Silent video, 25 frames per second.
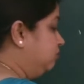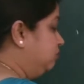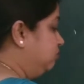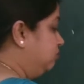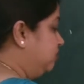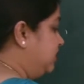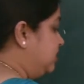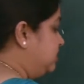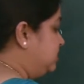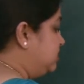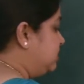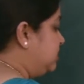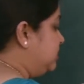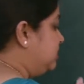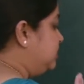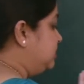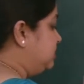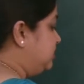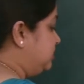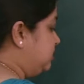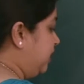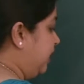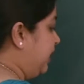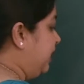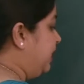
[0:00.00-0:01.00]
this is
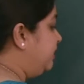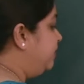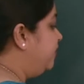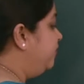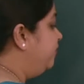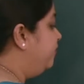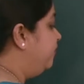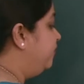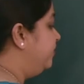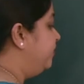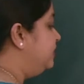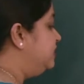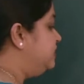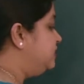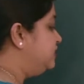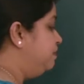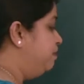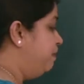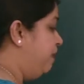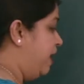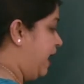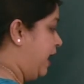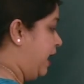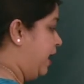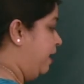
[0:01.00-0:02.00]
indifference
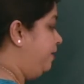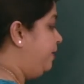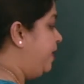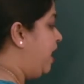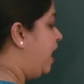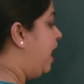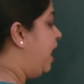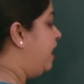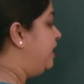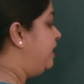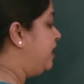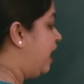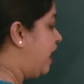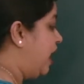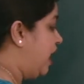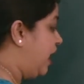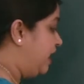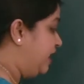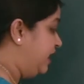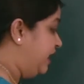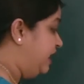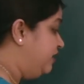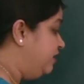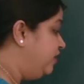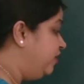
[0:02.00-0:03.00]
map, and an
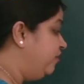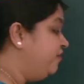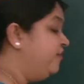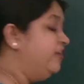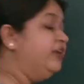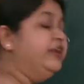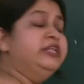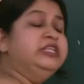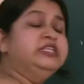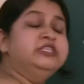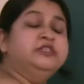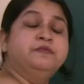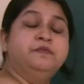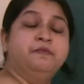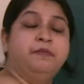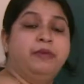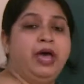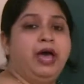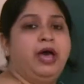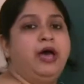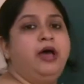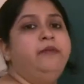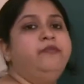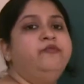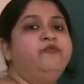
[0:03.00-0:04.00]
indifference
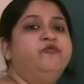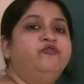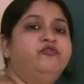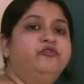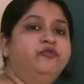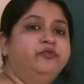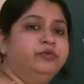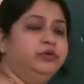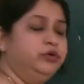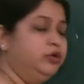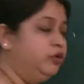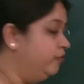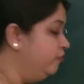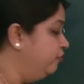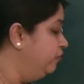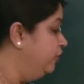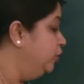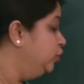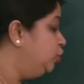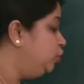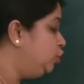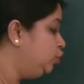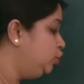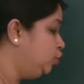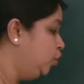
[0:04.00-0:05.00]
map will
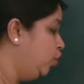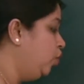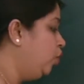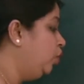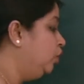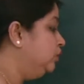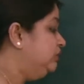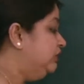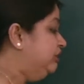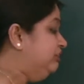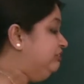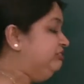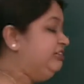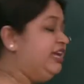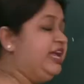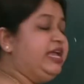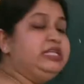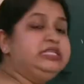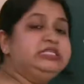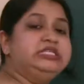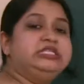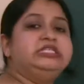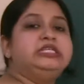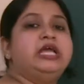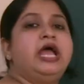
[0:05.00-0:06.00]
show the
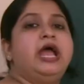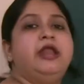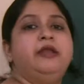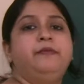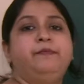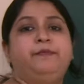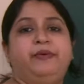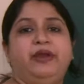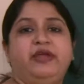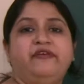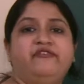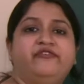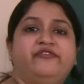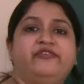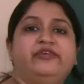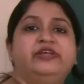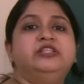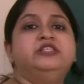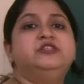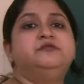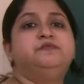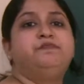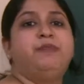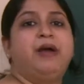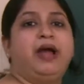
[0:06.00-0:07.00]
test and
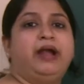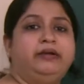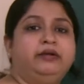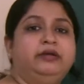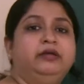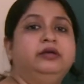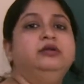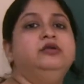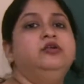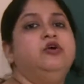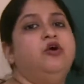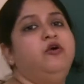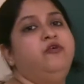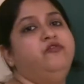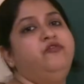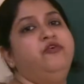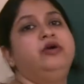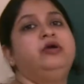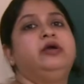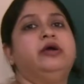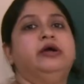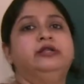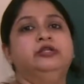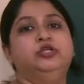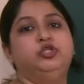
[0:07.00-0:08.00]
preference pattern of a
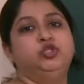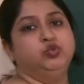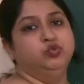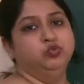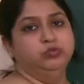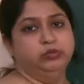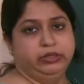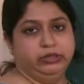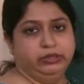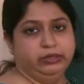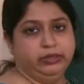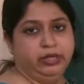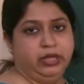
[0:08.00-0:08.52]
consumer.